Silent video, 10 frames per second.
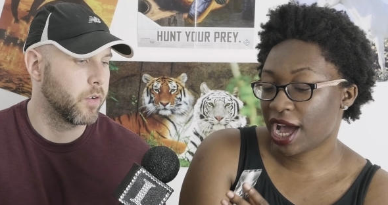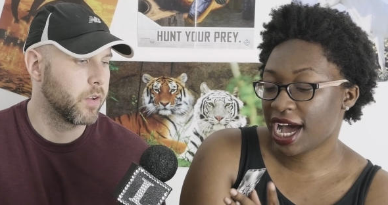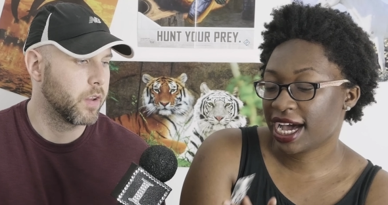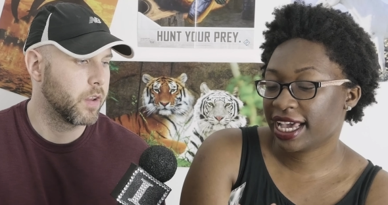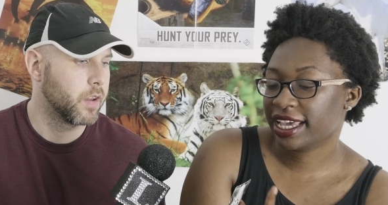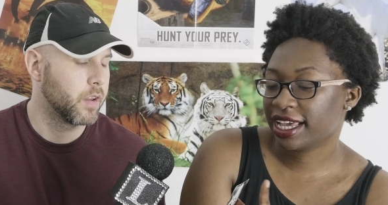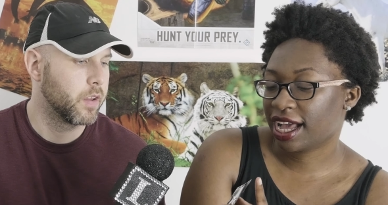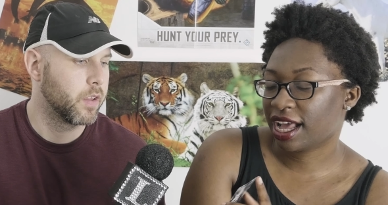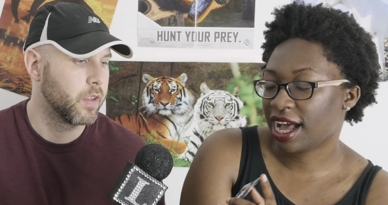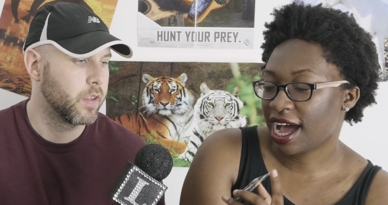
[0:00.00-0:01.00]
Speaker 1: I
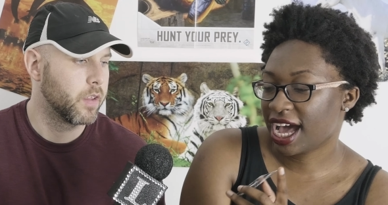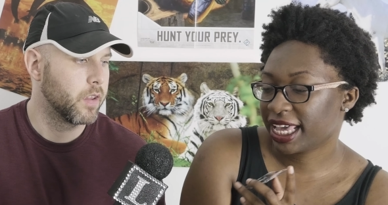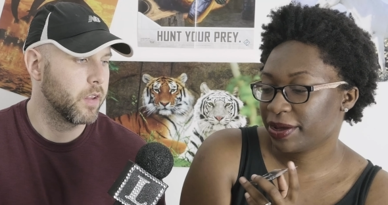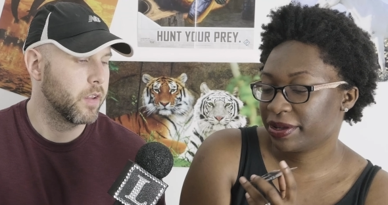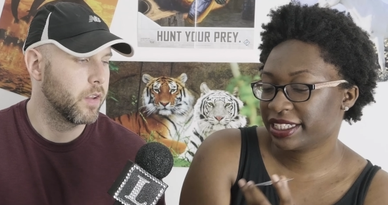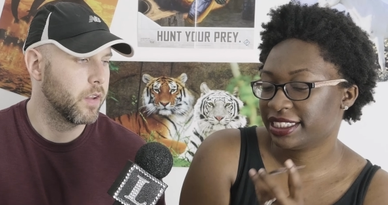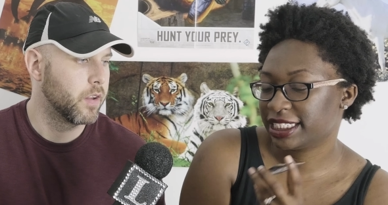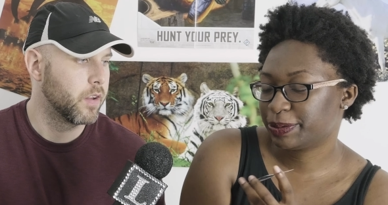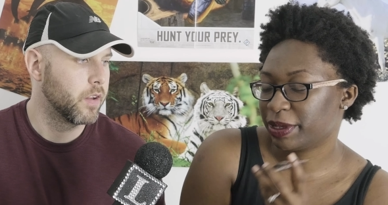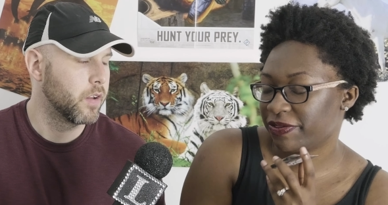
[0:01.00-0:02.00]
I could see
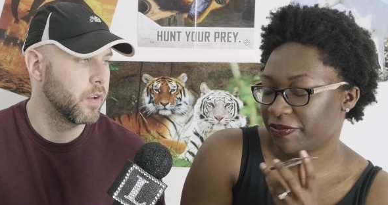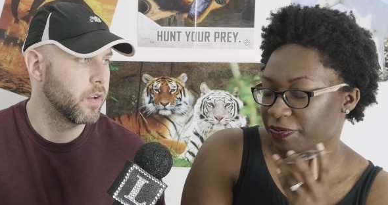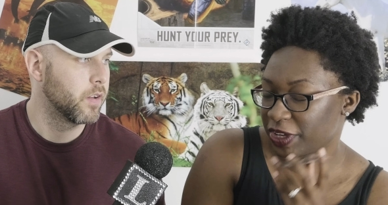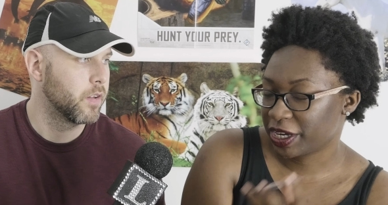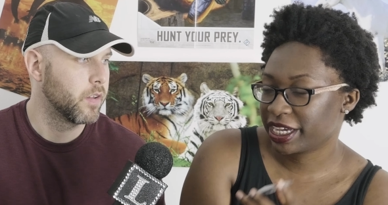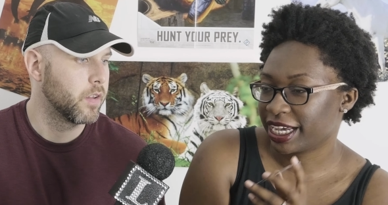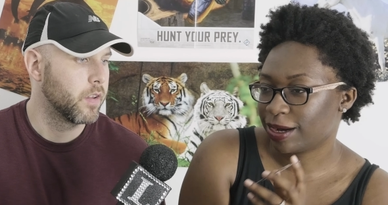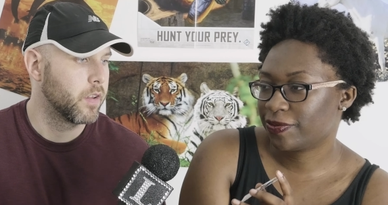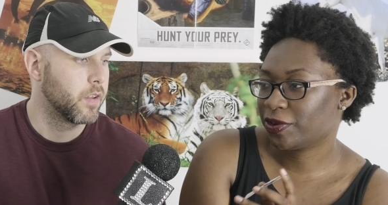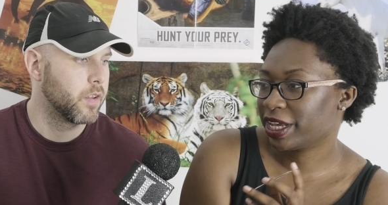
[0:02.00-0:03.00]
this being very
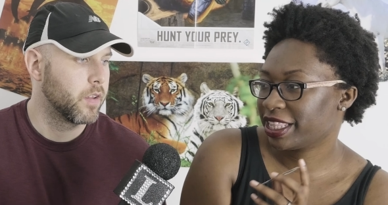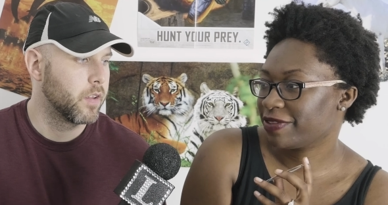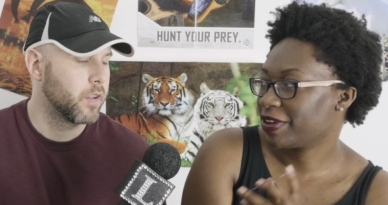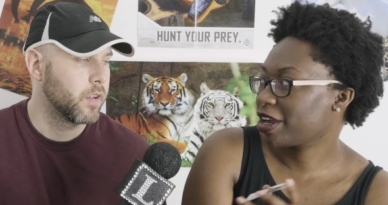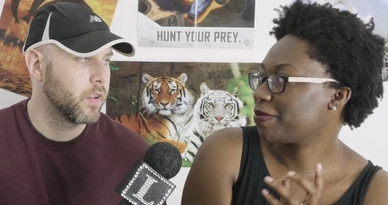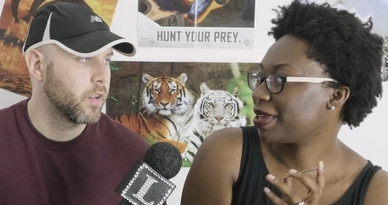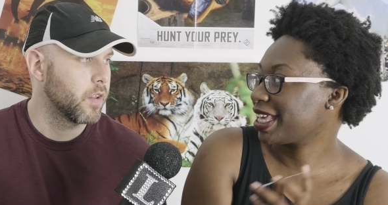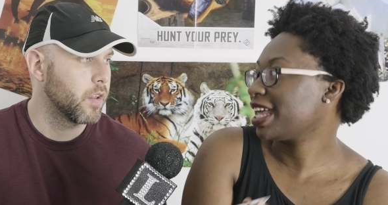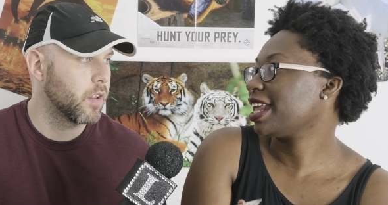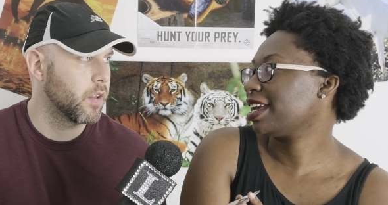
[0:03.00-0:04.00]
helpful in the very
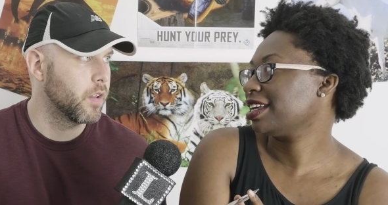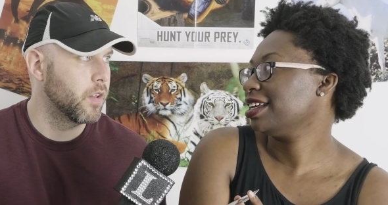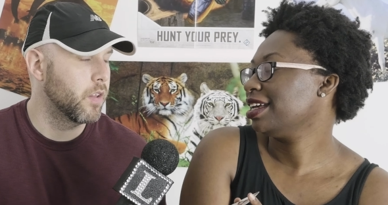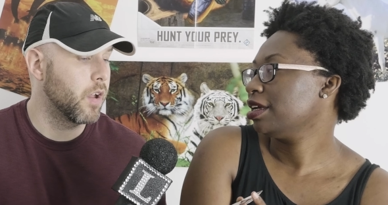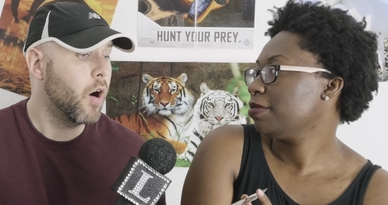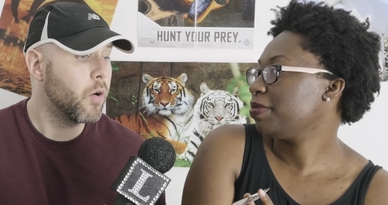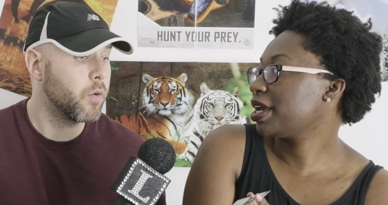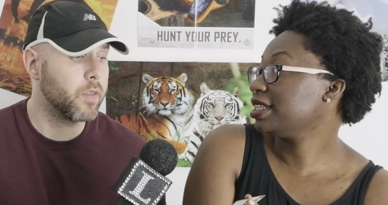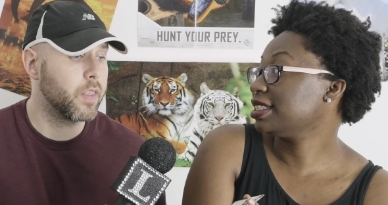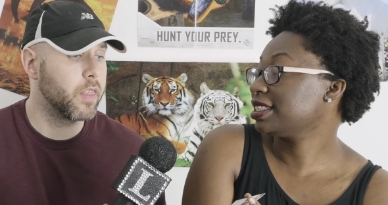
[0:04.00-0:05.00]
beginning. Oh,
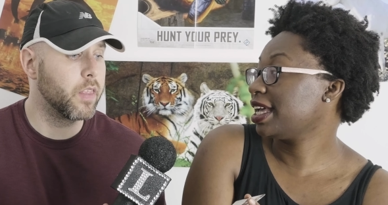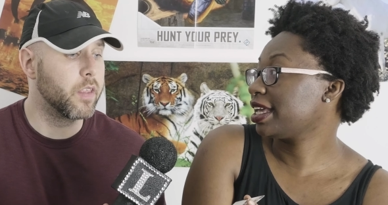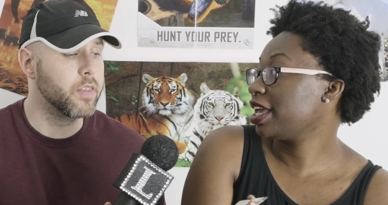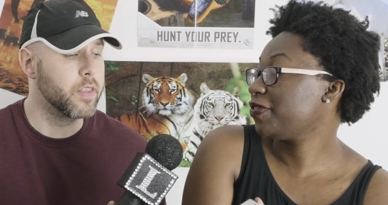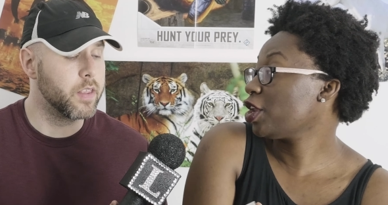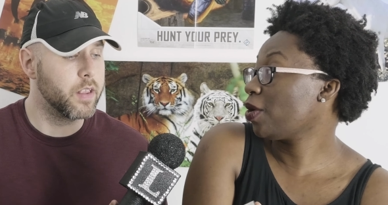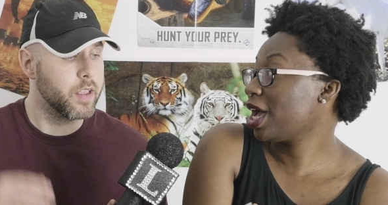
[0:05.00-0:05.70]
because it's like if you don't